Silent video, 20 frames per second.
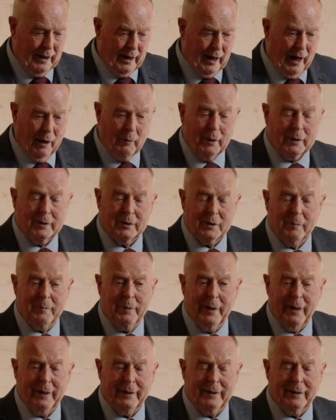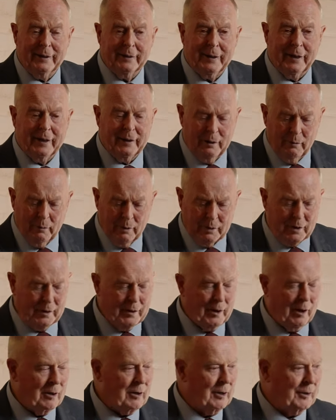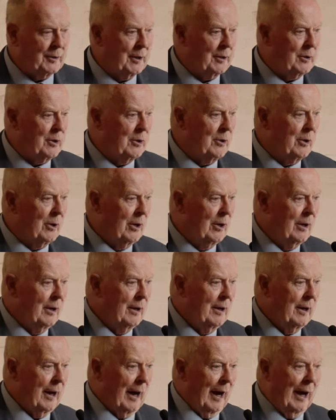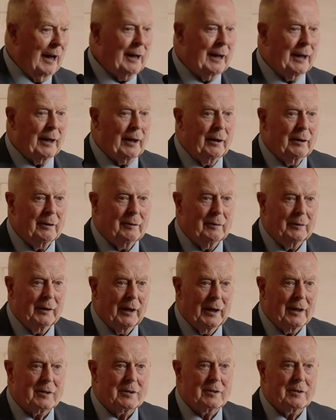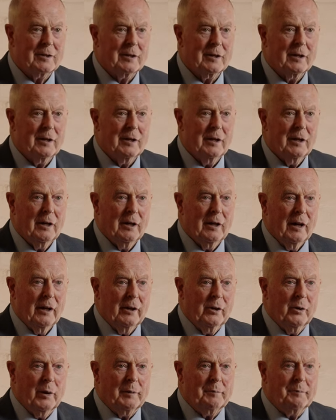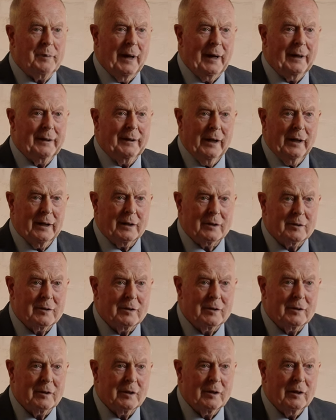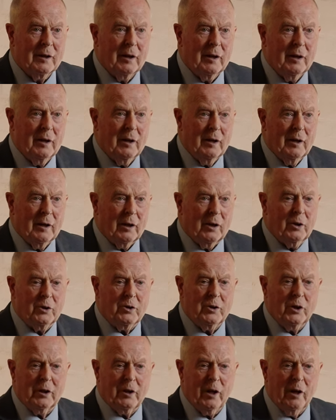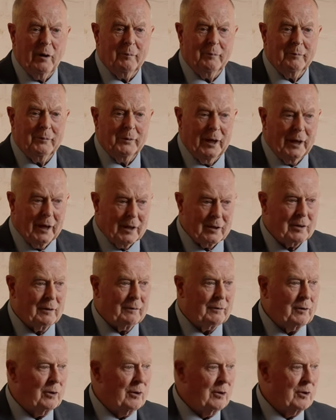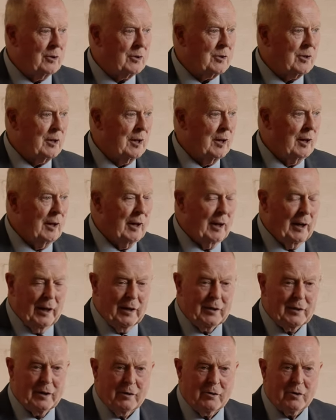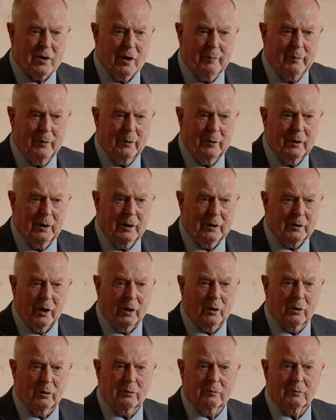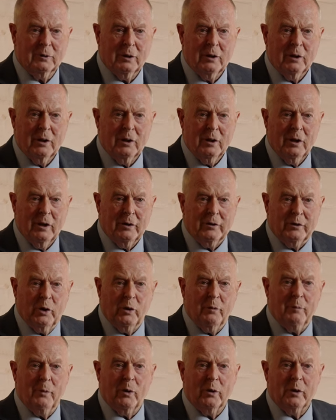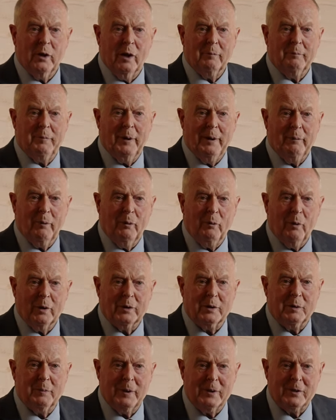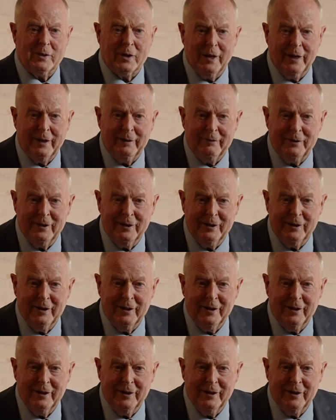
I went to bed, and then there was a knock at the door. Alec, yes. Are you in bed? Yes. Could you come? Yes, of course. Is there trouble? No. 2 more young people want to be saved.